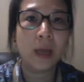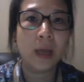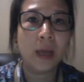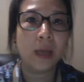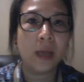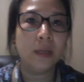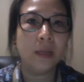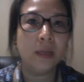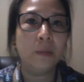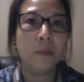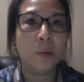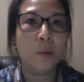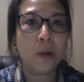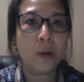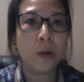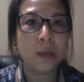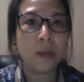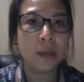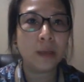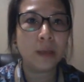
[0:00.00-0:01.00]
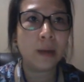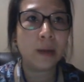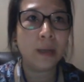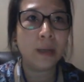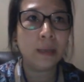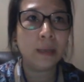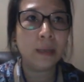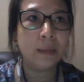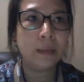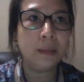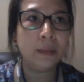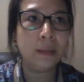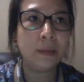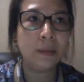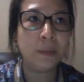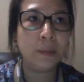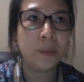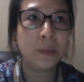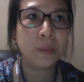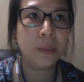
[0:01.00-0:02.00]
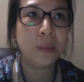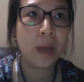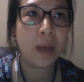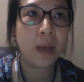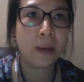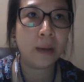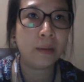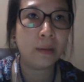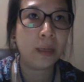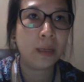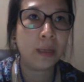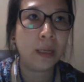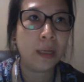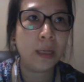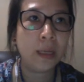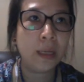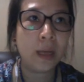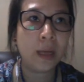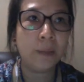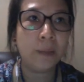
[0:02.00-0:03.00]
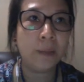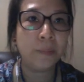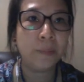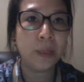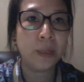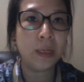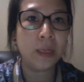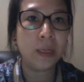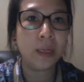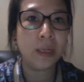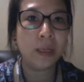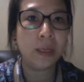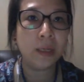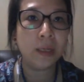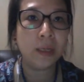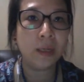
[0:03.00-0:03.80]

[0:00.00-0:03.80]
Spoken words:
The Bogasari is the subsidiary company in